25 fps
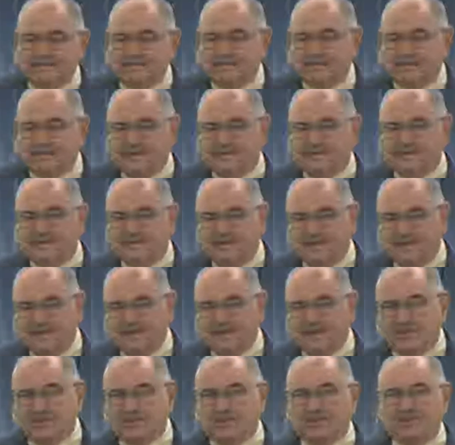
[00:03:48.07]
whether you're
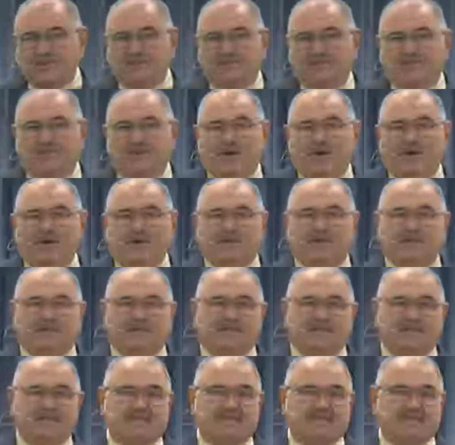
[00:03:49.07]
dealing with a fault,
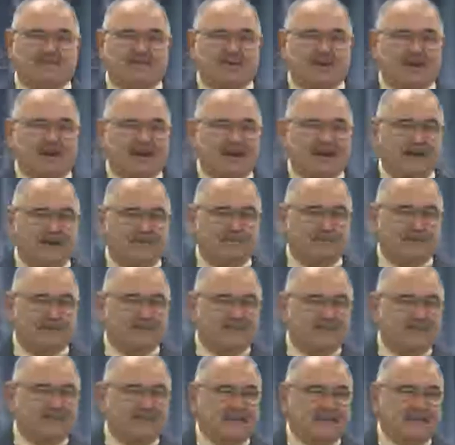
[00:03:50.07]
a crime, a
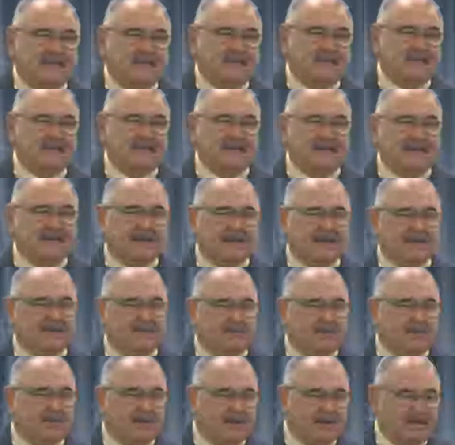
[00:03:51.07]
sin,
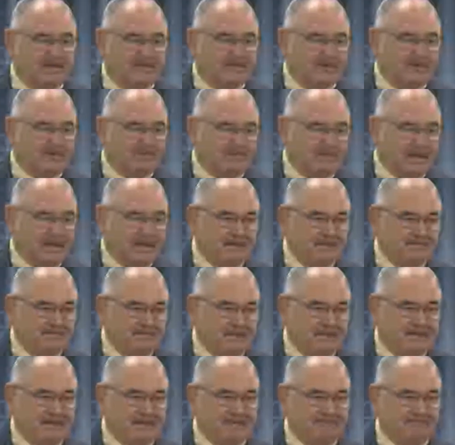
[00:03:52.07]
debt, whatever it might
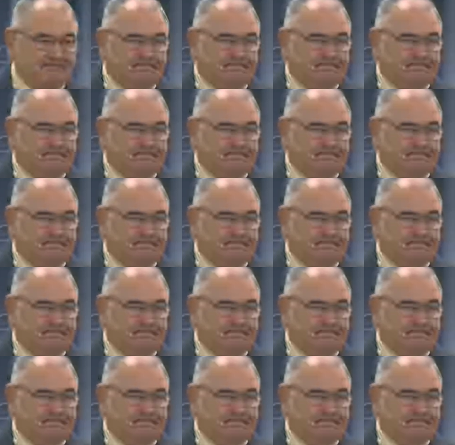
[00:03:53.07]
be.